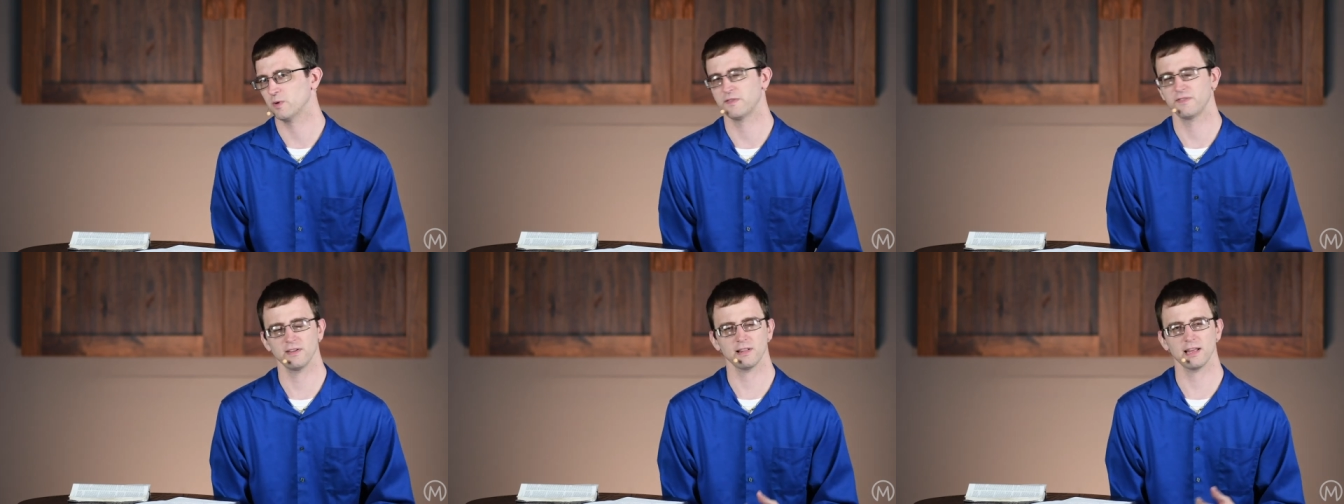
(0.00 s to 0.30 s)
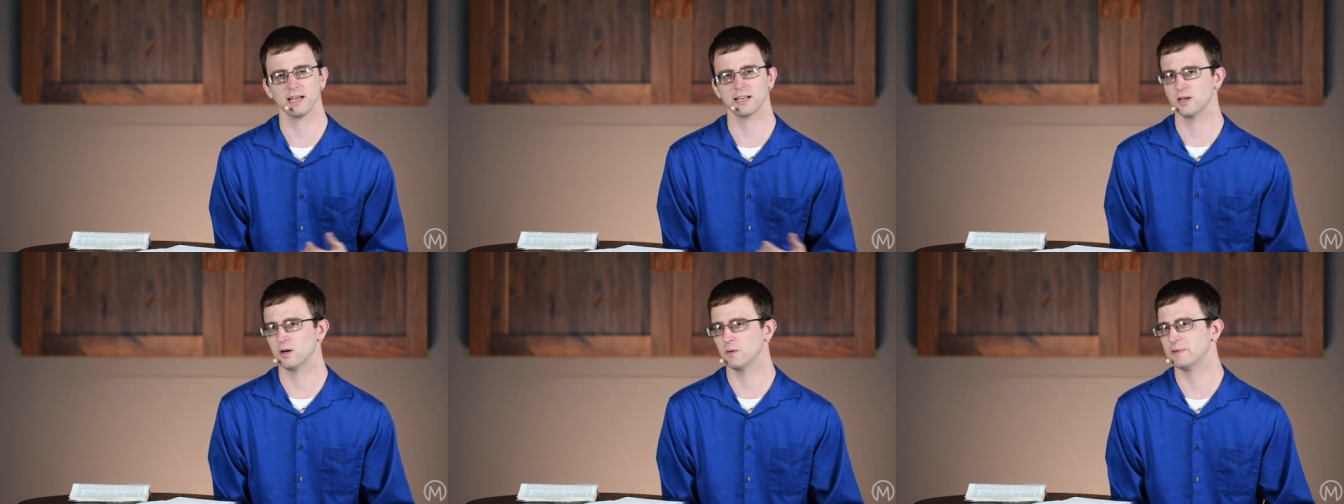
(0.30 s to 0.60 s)
we feel
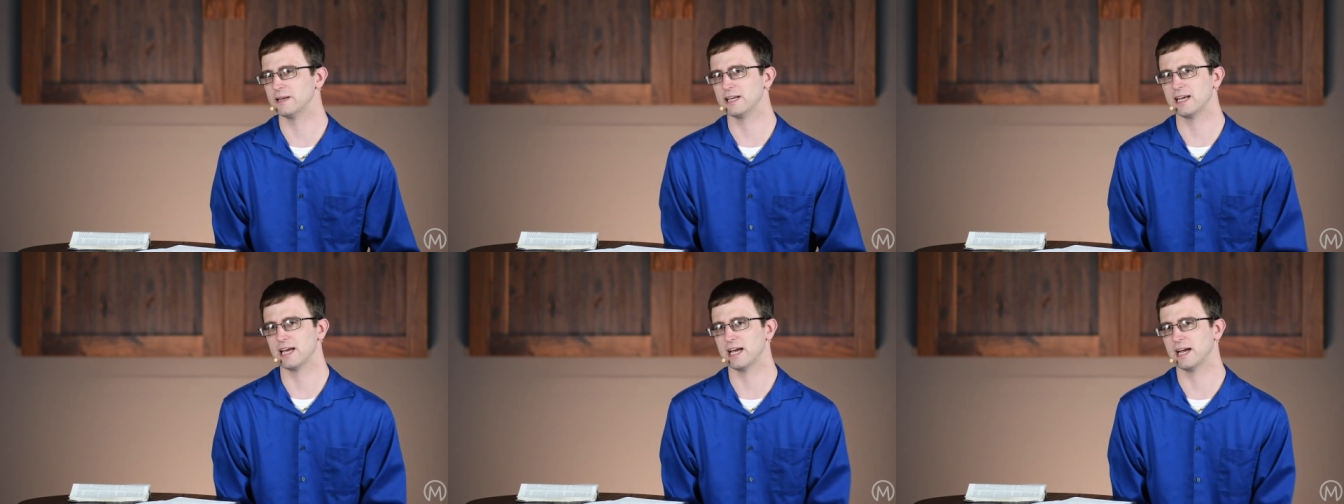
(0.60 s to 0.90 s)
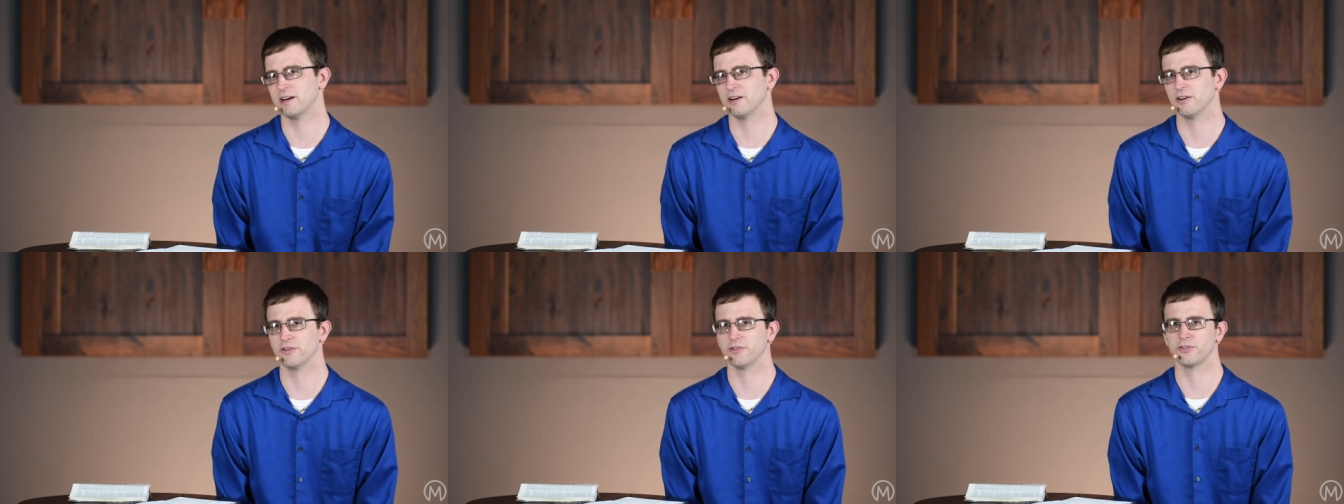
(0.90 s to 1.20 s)
like nobody
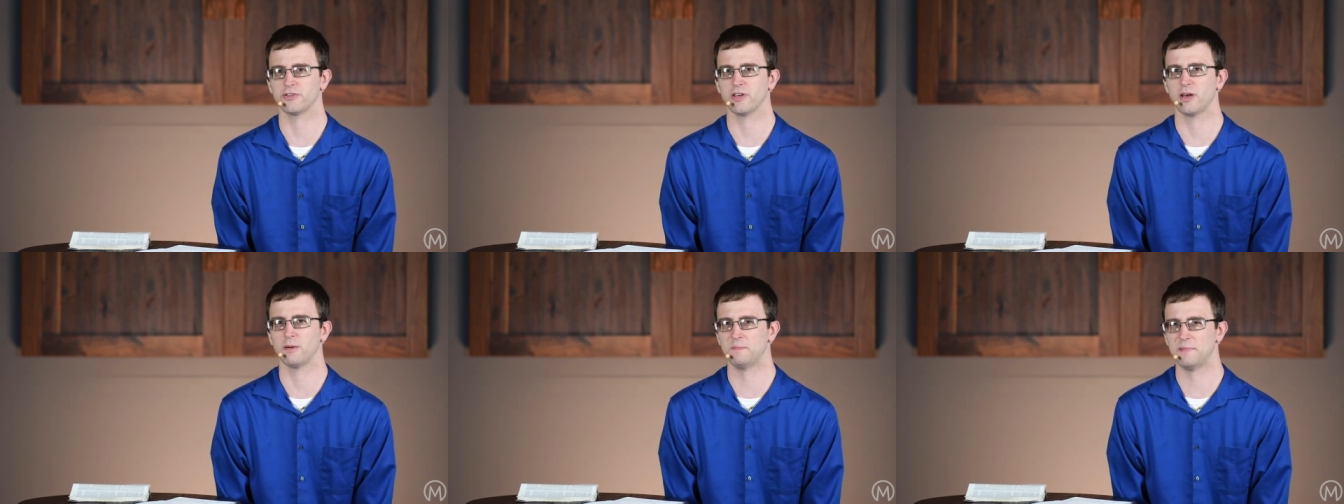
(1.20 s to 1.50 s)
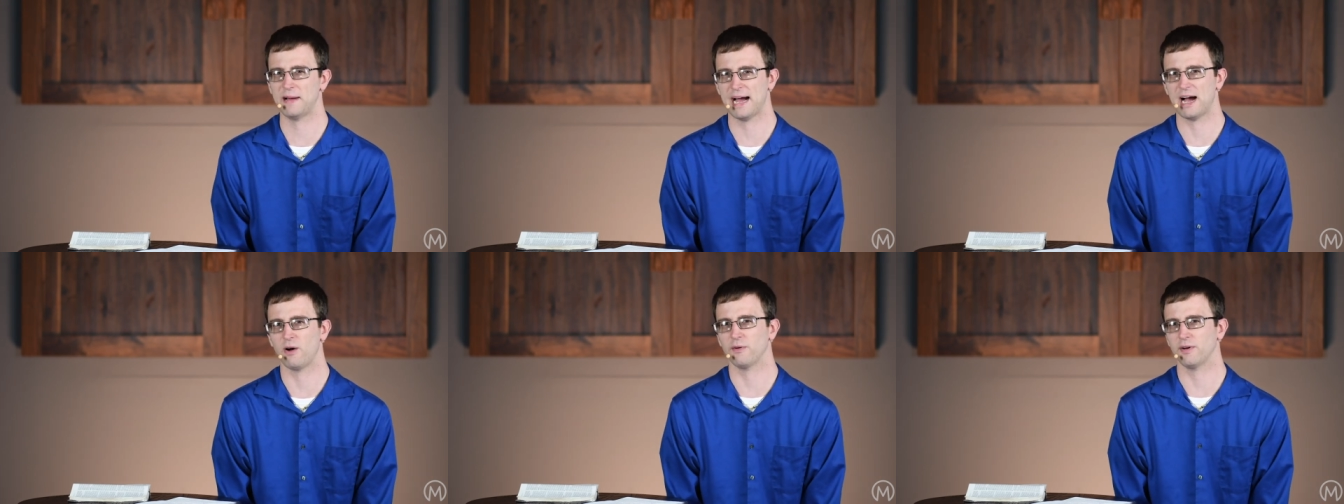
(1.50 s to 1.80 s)
cares
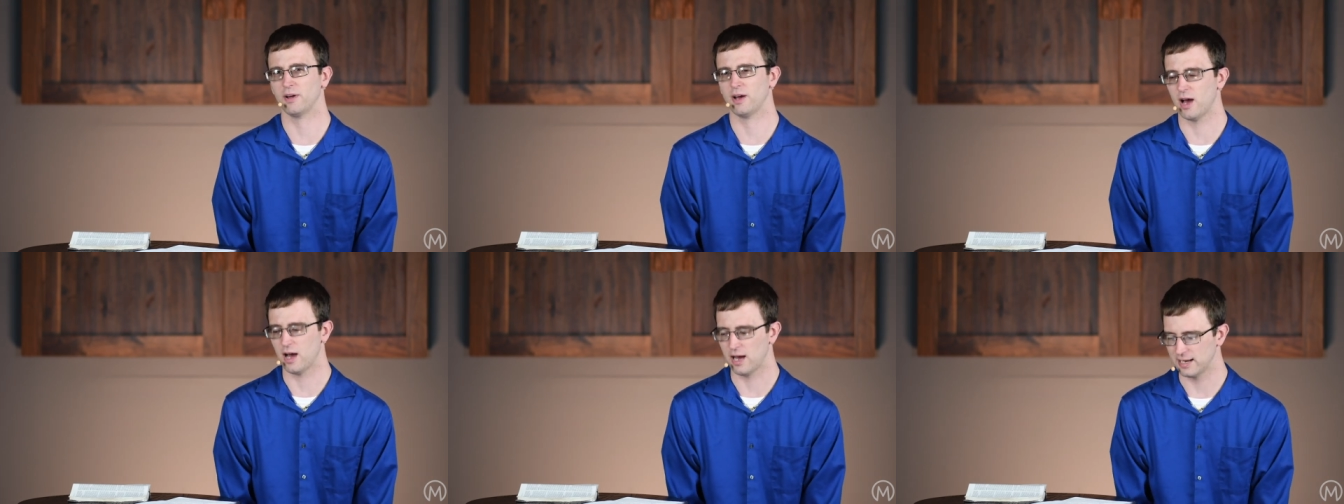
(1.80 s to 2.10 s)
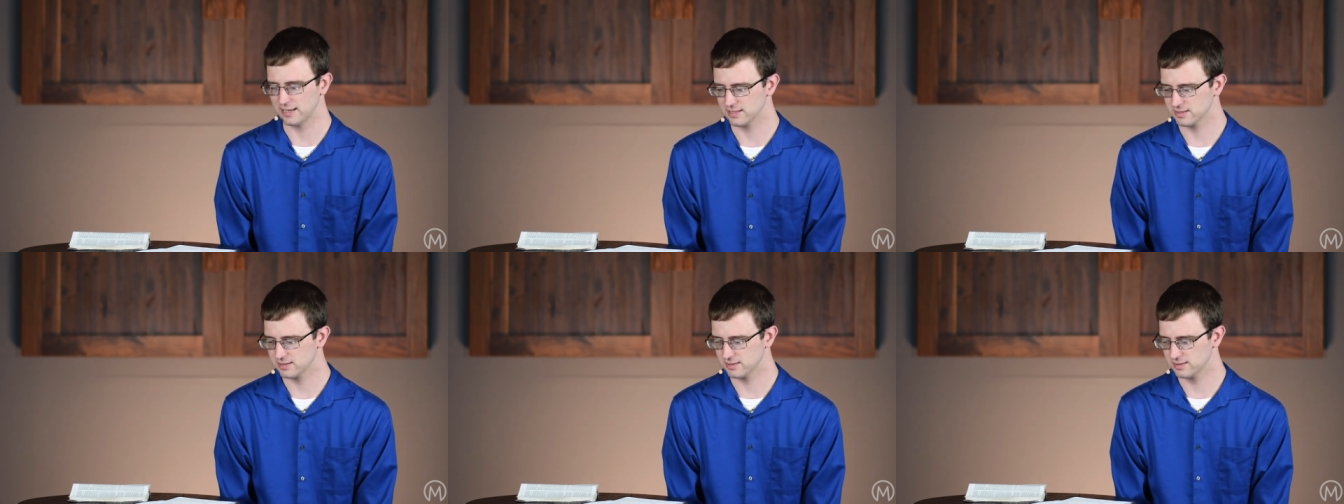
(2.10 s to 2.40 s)
about
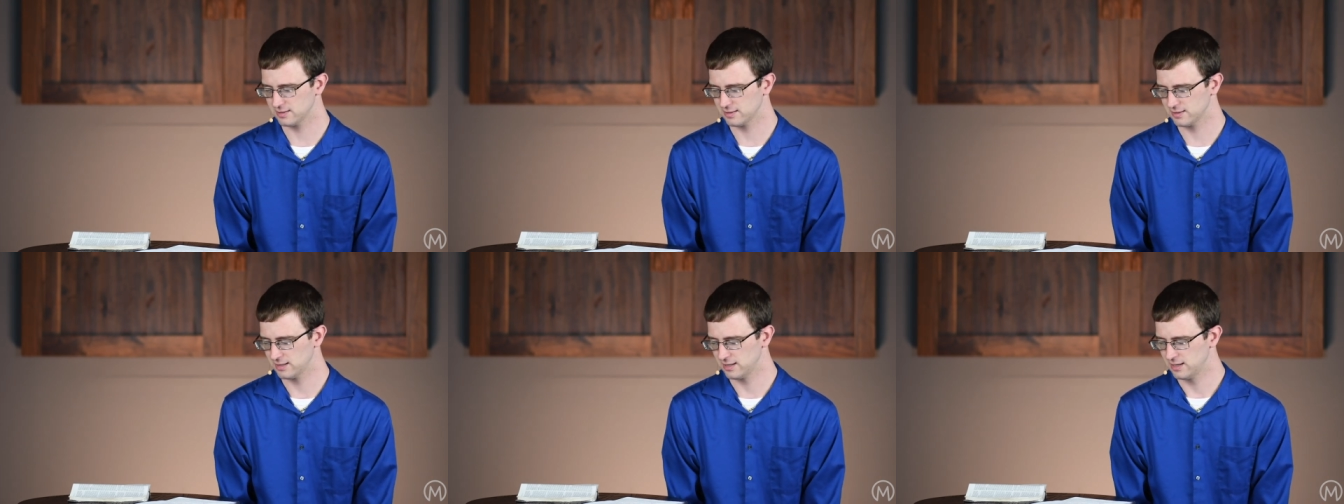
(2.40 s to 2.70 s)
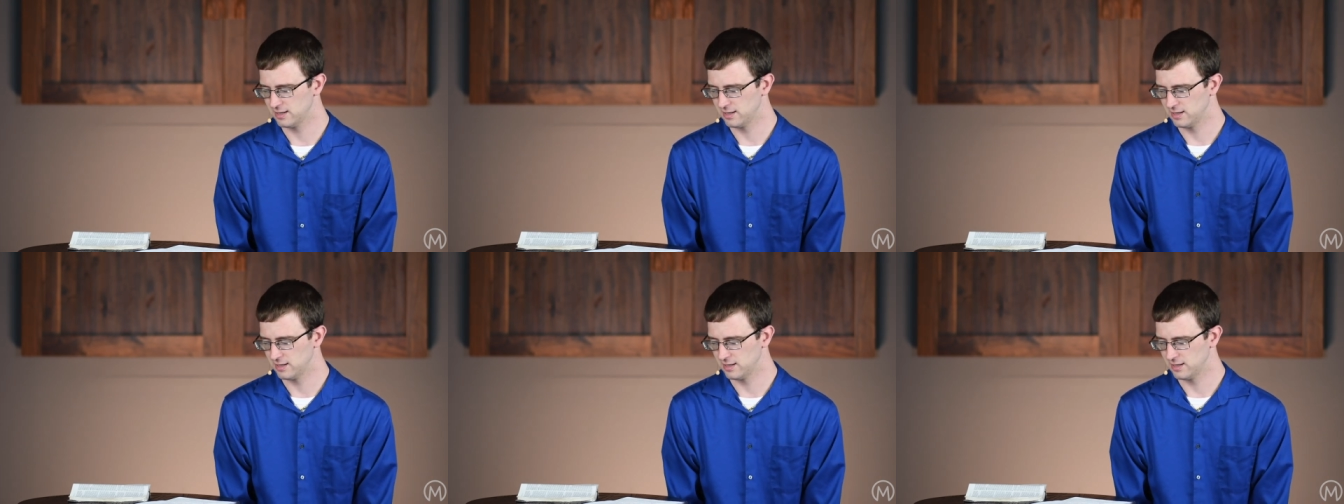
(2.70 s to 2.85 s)
us.